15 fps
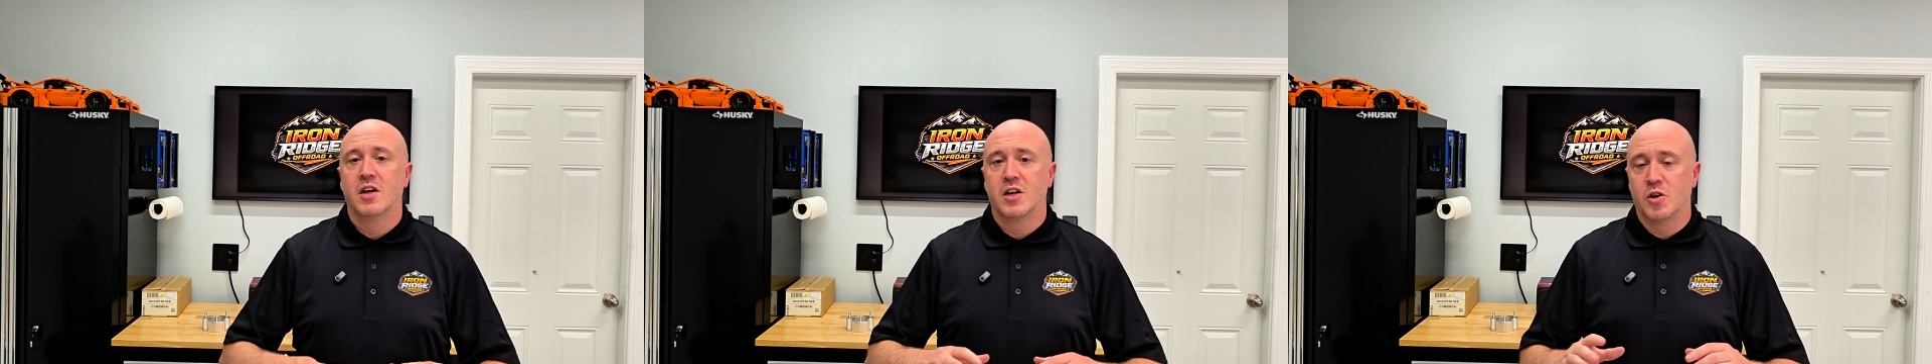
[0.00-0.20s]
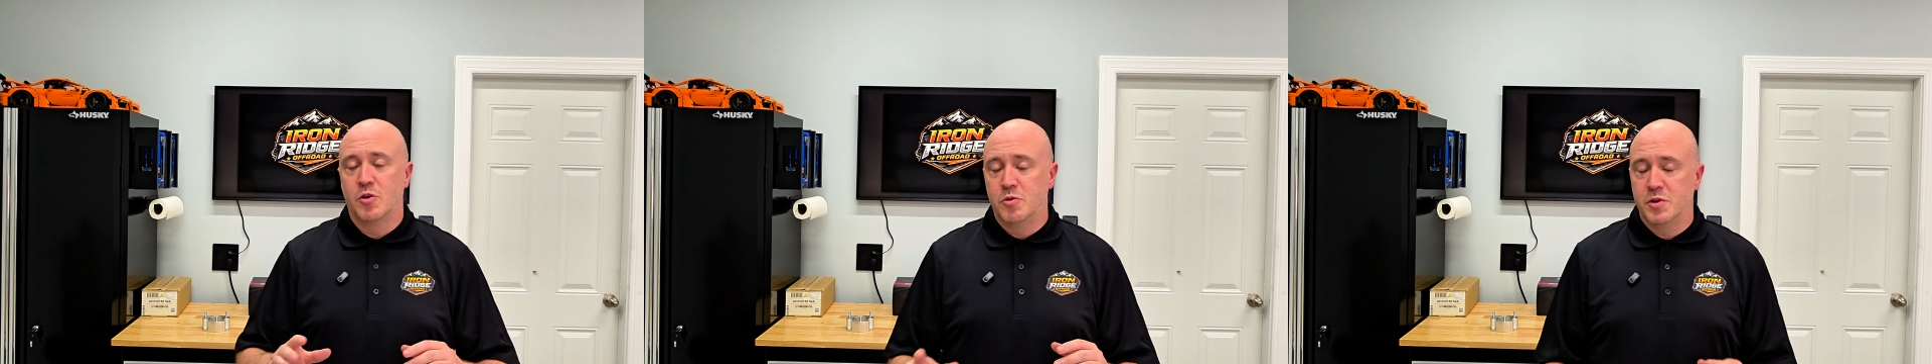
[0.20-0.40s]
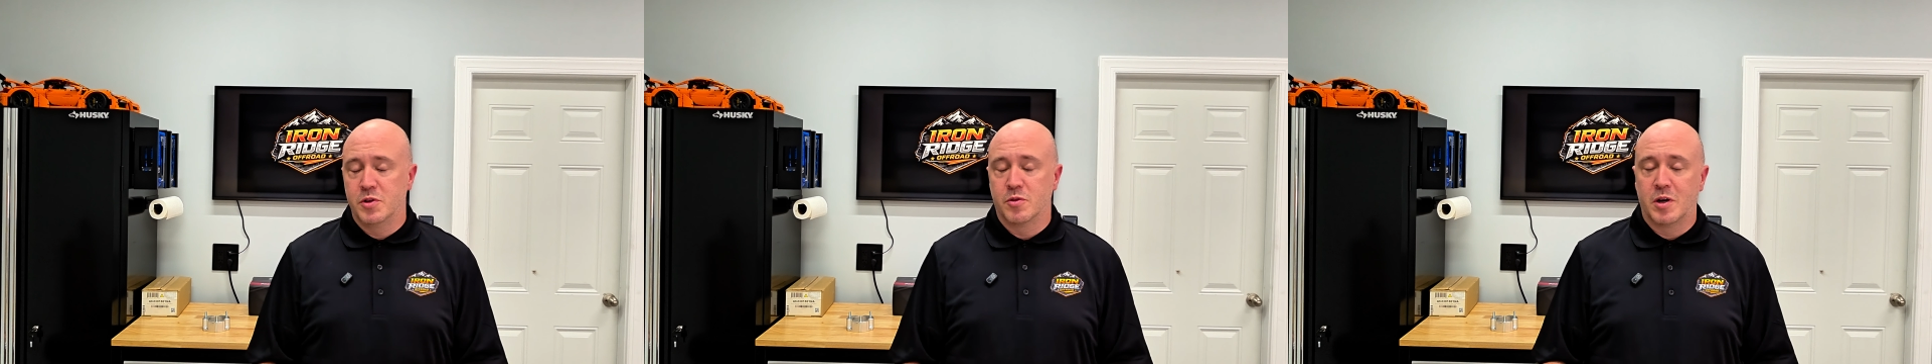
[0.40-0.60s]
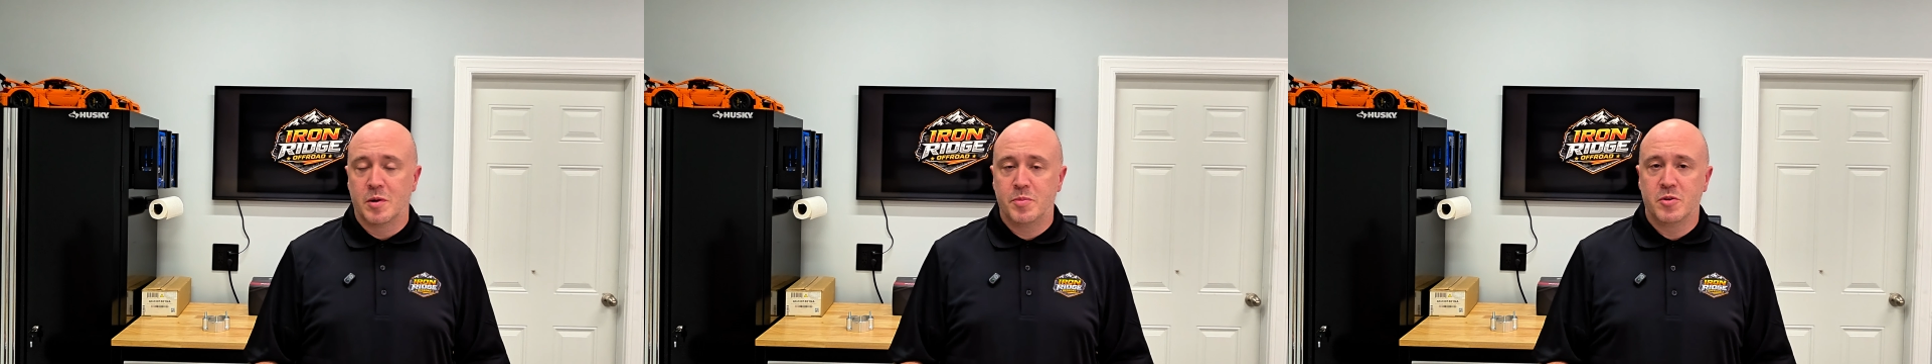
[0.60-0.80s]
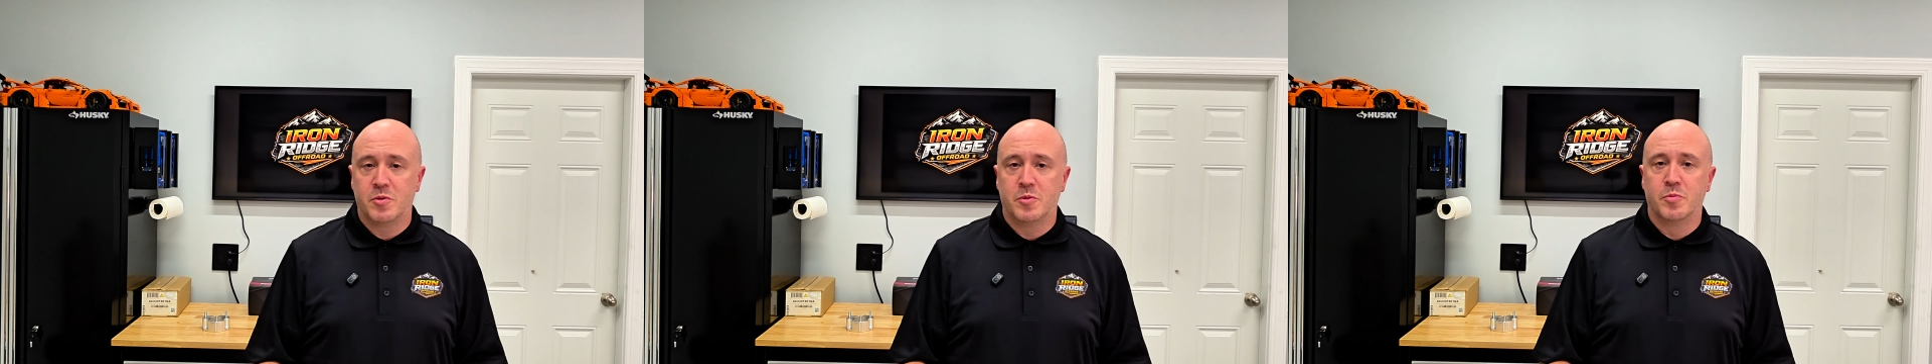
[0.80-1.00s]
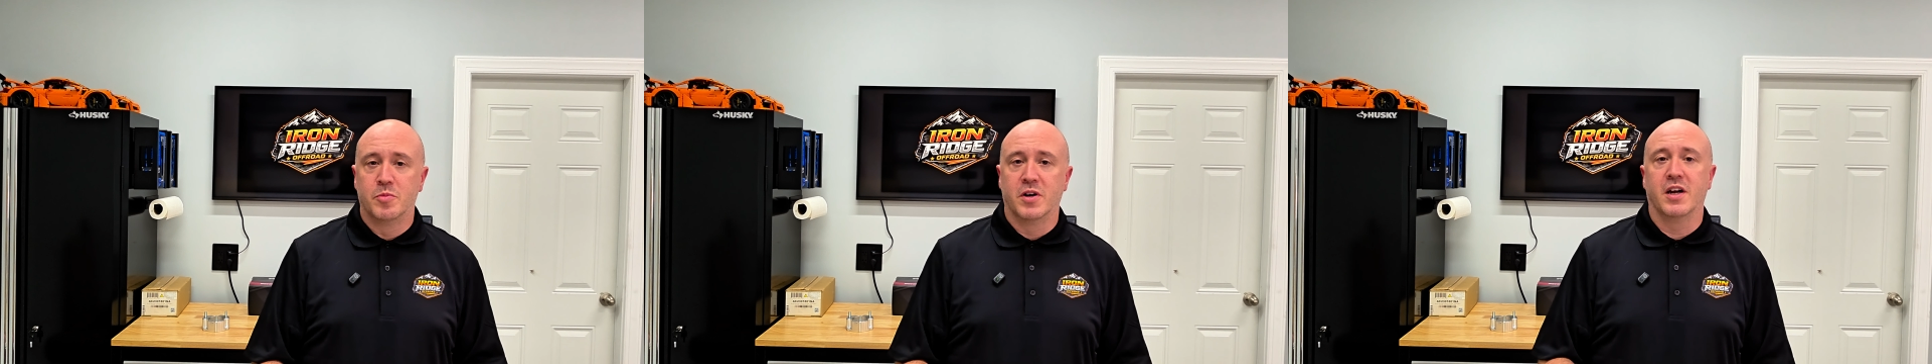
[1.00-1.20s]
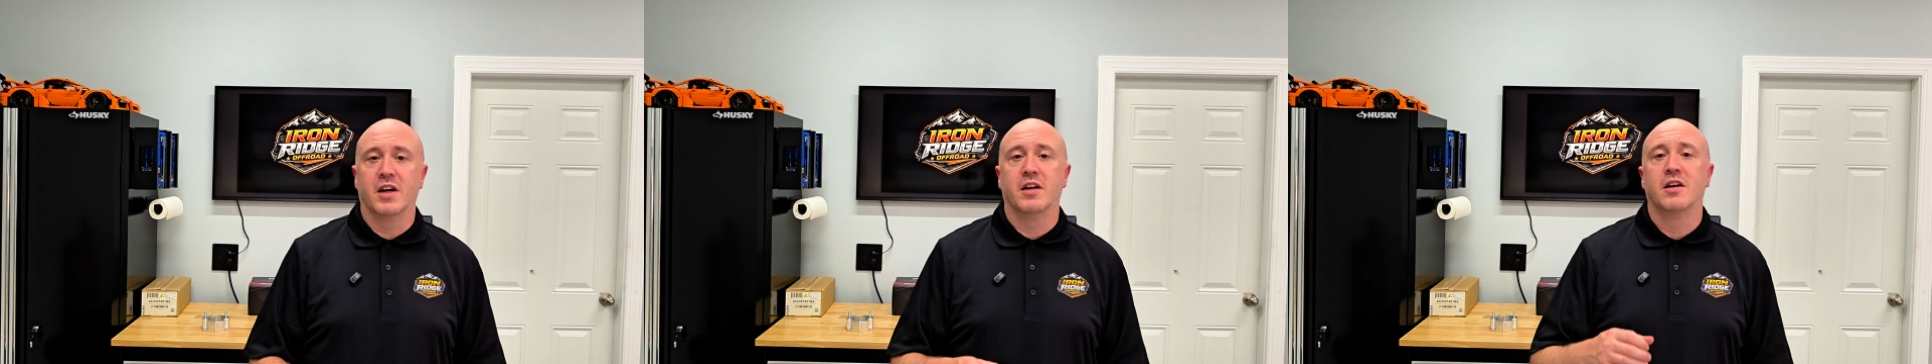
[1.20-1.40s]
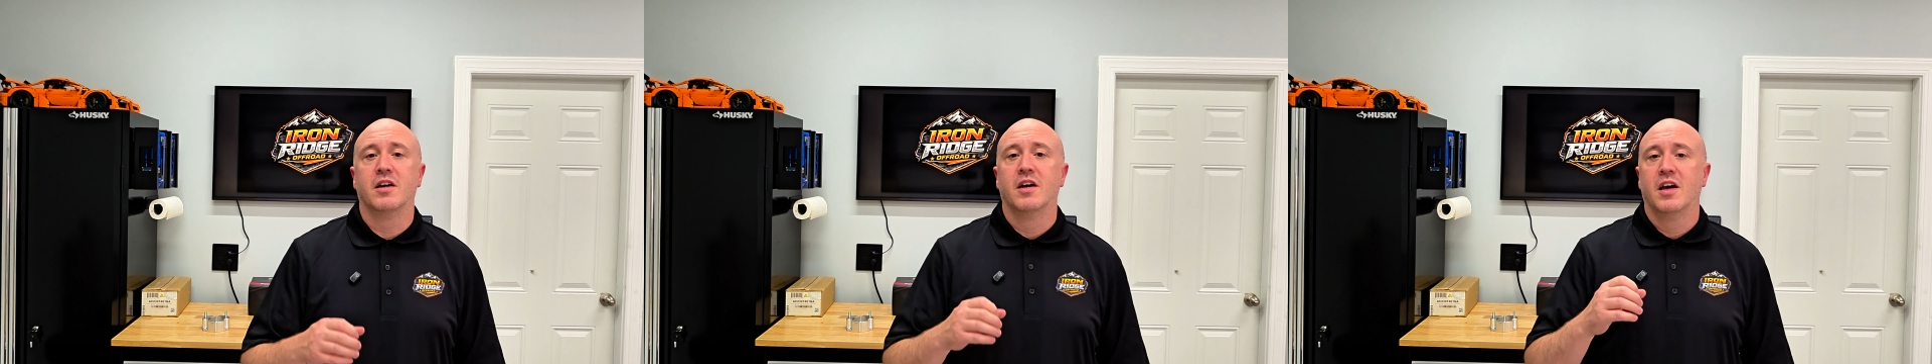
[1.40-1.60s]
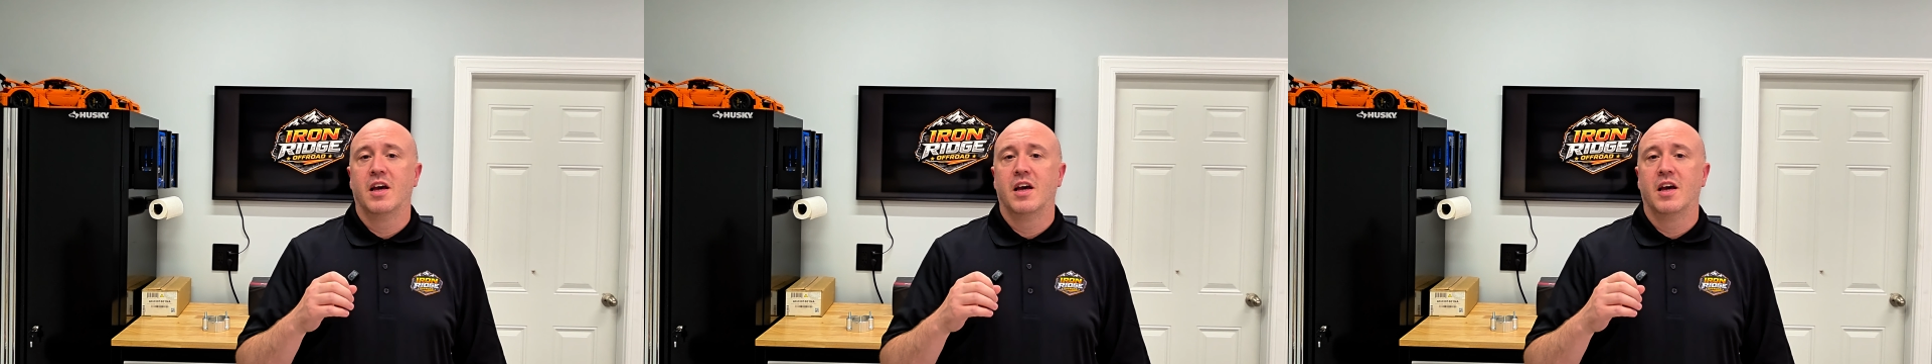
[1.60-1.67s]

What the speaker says: Go with a reputable brand,